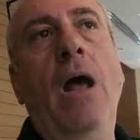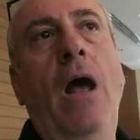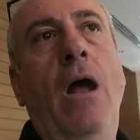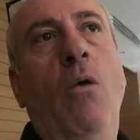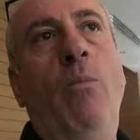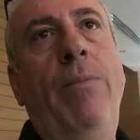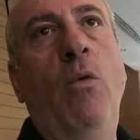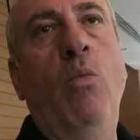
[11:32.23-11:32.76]

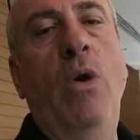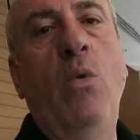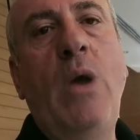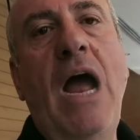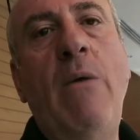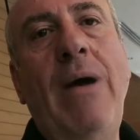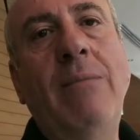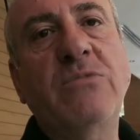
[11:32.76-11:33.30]
but we'll
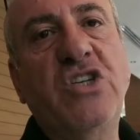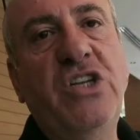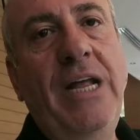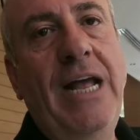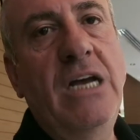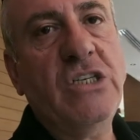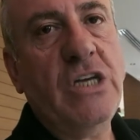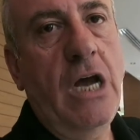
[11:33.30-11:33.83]
go
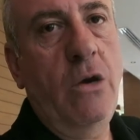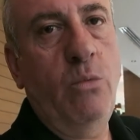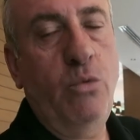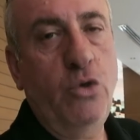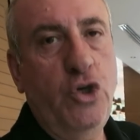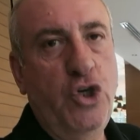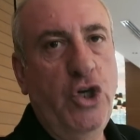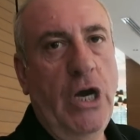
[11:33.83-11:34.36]
upstairs. I
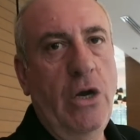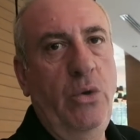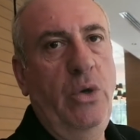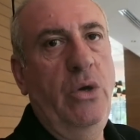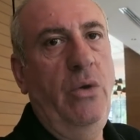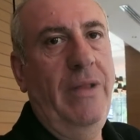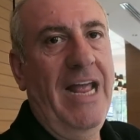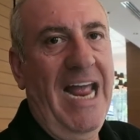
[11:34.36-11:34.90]
will show
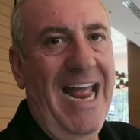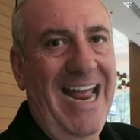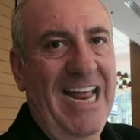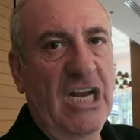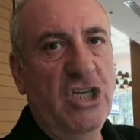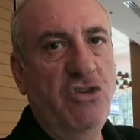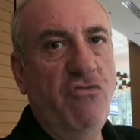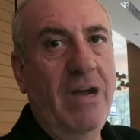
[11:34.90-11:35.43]
you their
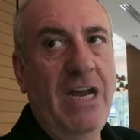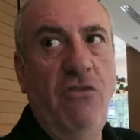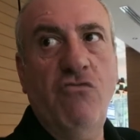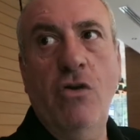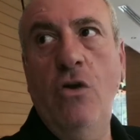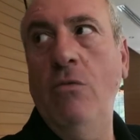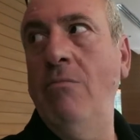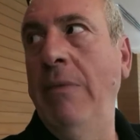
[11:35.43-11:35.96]
x-ray
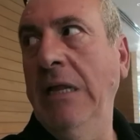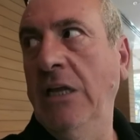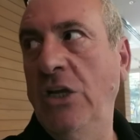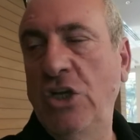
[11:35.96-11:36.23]
room,